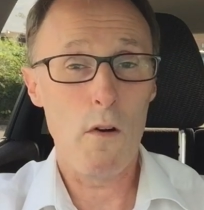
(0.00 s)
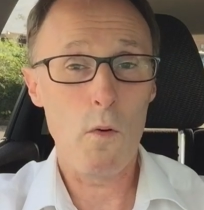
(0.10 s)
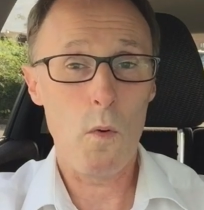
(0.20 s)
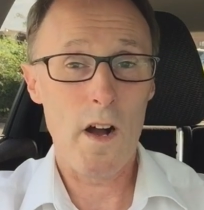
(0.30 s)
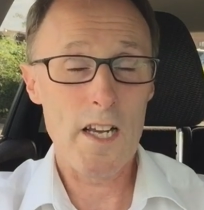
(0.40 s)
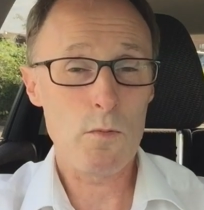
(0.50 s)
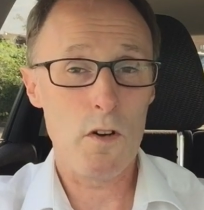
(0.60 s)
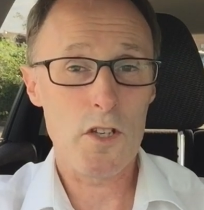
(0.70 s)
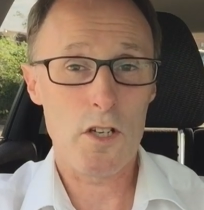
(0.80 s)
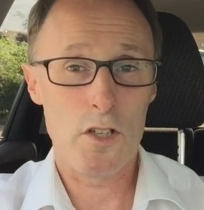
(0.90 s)
Otherwise,
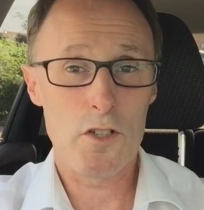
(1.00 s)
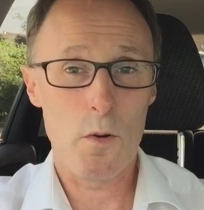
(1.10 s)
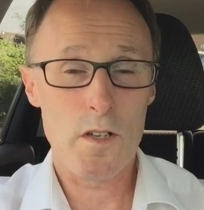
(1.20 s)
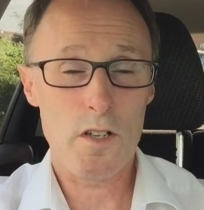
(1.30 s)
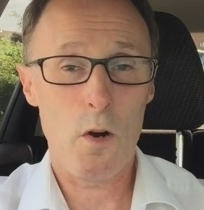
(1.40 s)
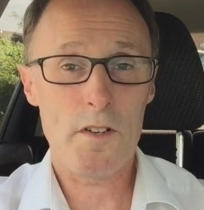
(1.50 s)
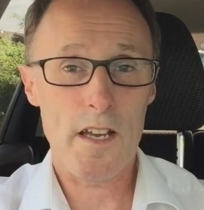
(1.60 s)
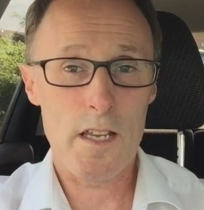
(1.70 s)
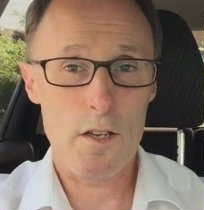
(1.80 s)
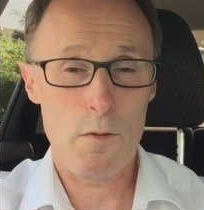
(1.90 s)
what they're gonna do is,
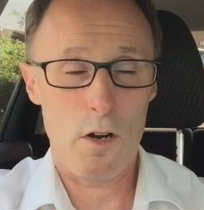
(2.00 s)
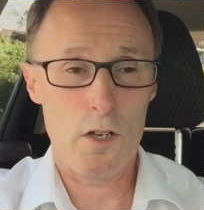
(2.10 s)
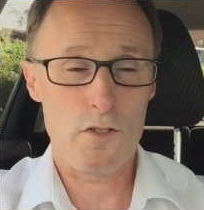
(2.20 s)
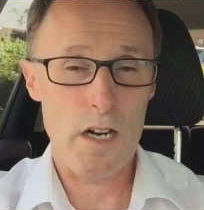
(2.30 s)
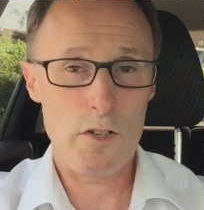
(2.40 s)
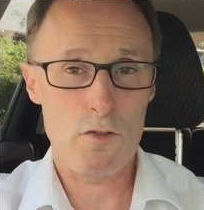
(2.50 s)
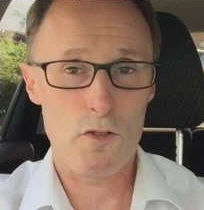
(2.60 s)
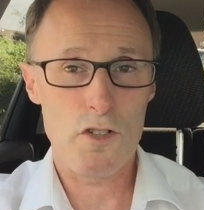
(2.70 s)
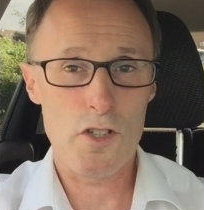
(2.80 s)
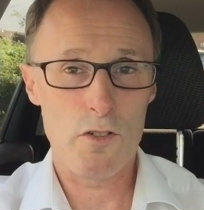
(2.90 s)
okay, you want a driving
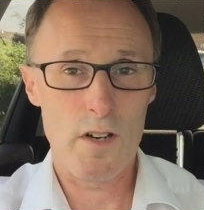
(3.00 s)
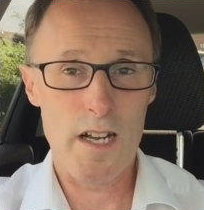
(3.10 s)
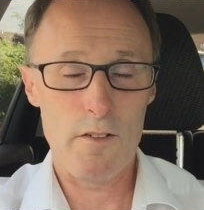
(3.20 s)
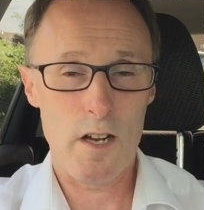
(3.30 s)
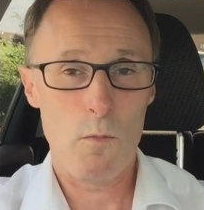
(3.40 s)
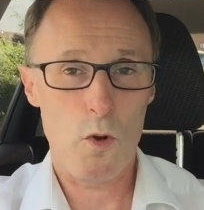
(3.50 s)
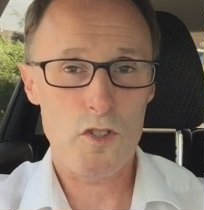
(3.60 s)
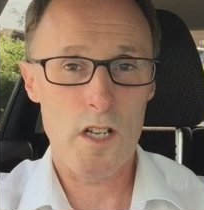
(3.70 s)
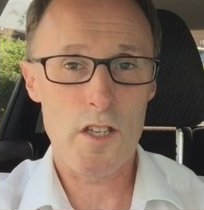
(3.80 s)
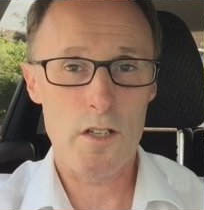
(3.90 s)
instructor in your area, we'll
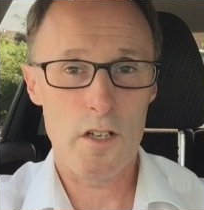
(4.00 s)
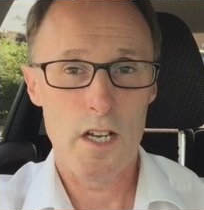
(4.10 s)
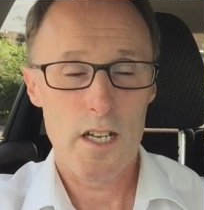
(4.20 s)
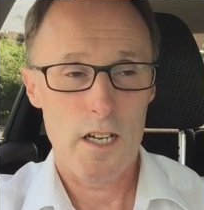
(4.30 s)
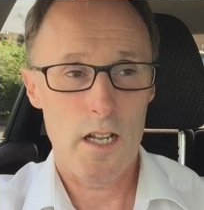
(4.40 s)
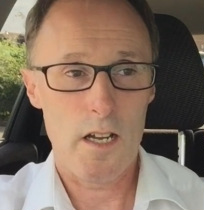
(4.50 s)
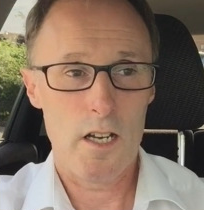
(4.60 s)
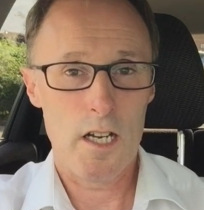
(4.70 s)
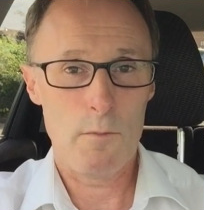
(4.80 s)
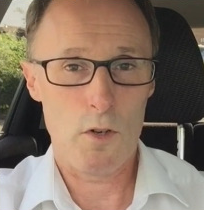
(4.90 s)
send you,
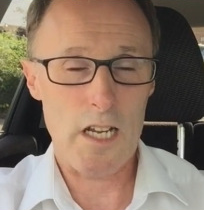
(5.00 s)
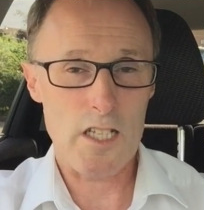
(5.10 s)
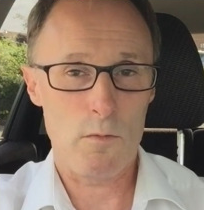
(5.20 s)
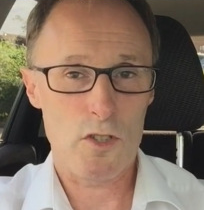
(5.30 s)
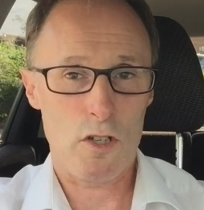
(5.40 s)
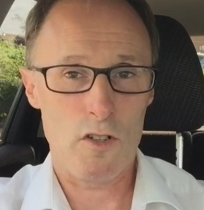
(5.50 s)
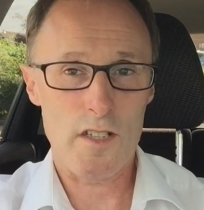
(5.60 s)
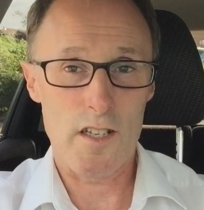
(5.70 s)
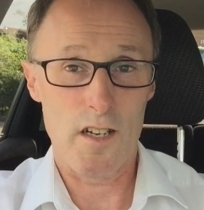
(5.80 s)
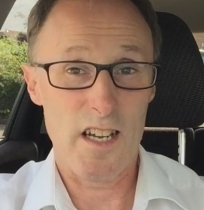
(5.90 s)
we'll get someone to
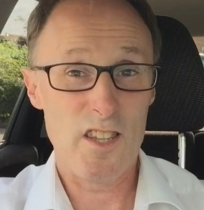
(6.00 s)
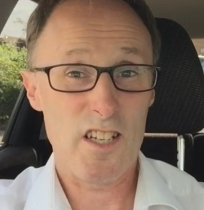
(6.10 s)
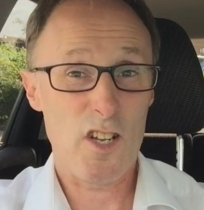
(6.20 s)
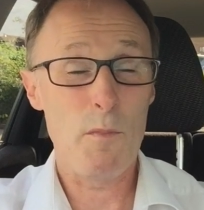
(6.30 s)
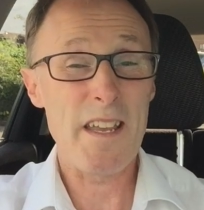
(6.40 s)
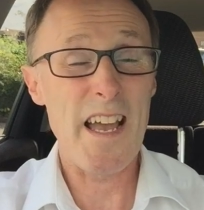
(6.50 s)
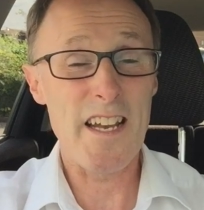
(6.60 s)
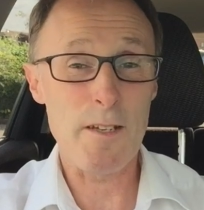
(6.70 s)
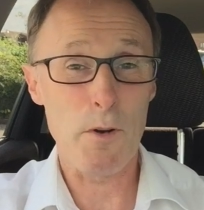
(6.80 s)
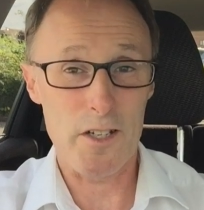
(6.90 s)
contact you. And it could be
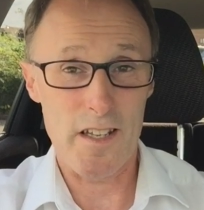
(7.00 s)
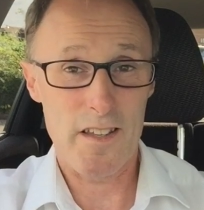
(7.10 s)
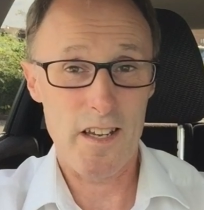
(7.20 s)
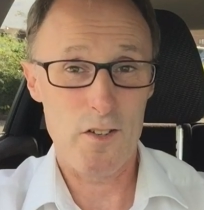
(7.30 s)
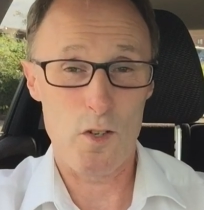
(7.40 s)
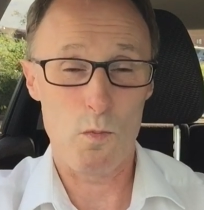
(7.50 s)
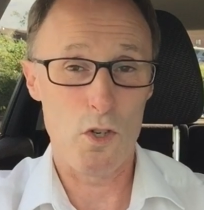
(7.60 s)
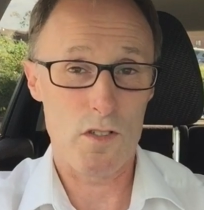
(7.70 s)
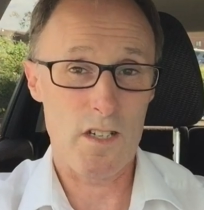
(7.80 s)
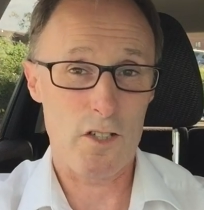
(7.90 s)
anybody who
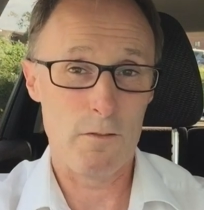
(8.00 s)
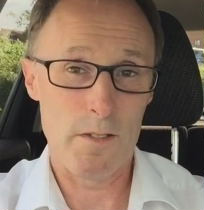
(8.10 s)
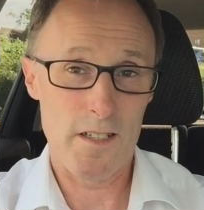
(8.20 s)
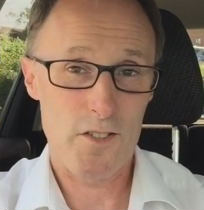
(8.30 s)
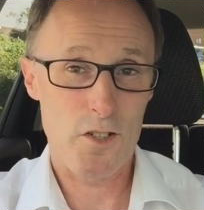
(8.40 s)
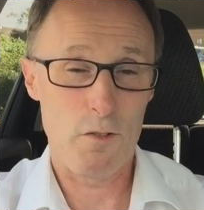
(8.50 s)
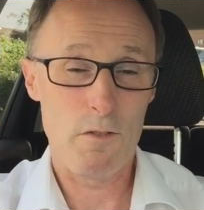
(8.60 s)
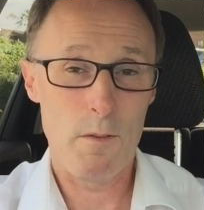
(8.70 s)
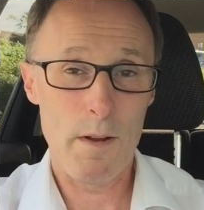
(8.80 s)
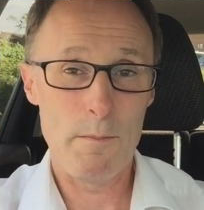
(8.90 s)
works for that company. So
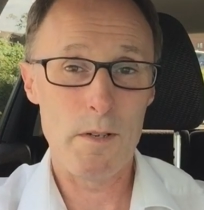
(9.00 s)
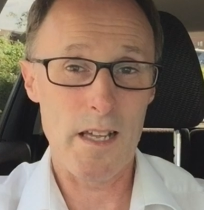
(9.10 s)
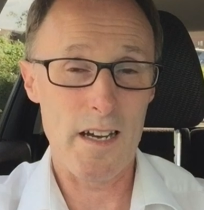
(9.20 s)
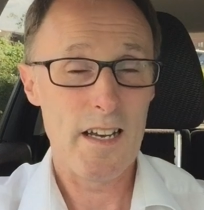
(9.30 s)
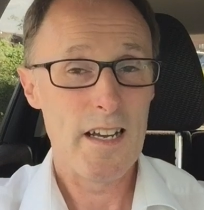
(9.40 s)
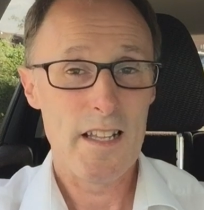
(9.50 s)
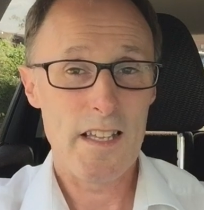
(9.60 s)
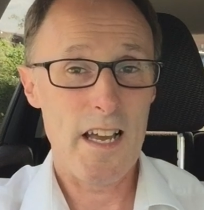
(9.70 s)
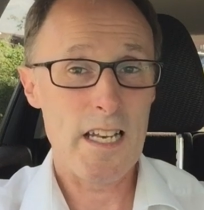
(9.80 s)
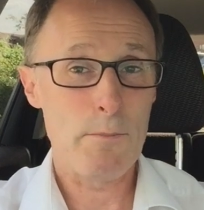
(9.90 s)
remember
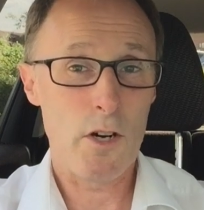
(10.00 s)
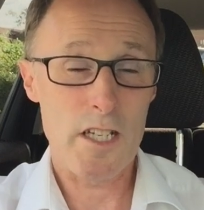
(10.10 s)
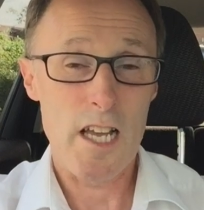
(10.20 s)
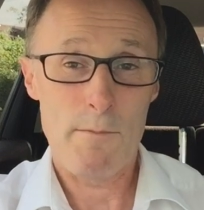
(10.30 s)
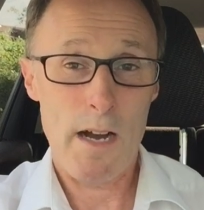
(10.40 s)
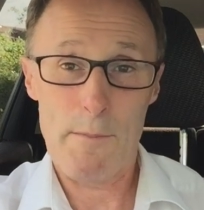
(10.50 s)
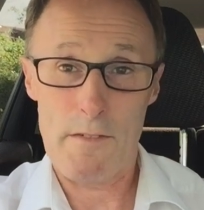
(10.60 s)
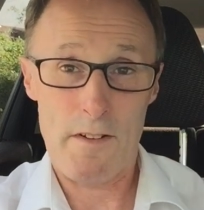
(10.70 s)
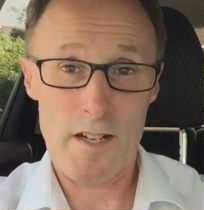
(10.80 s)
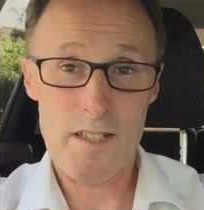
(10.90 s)
that anybody might
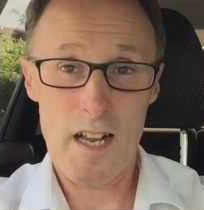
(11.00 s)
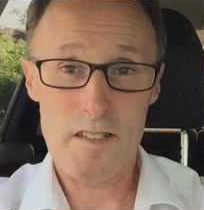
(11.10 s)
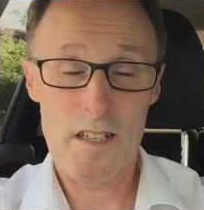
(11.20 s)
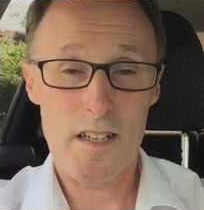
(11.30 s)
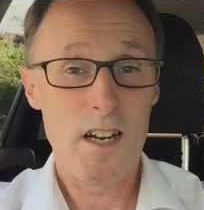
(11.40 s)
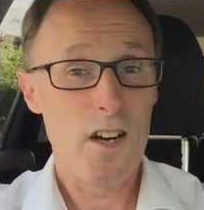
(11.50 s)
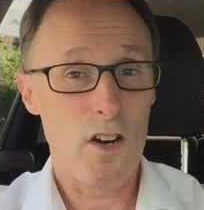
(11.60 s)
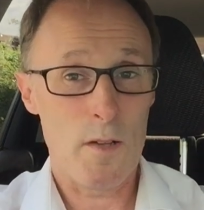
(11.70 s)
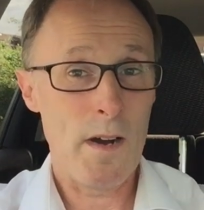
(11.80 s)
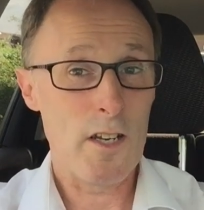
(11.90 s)
be fantastic,
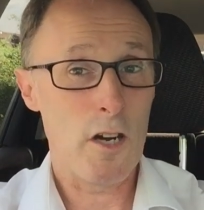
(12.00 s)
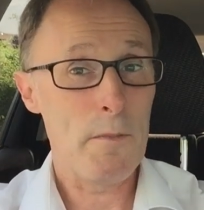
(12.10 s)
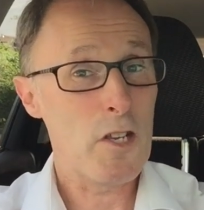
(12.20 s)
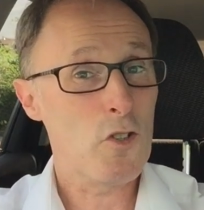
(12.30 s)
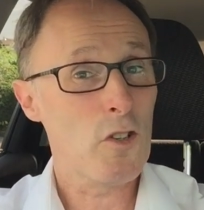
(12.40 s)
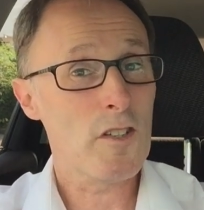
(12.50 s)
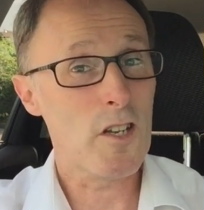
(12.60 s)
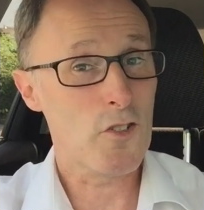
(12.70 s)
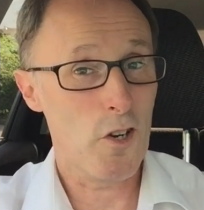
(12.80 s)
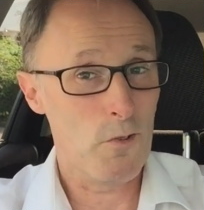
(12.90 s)
or they might not be as good as
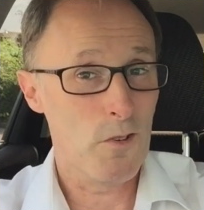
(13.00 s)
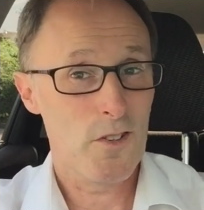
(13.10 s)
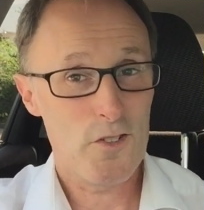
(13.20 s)
that Joe.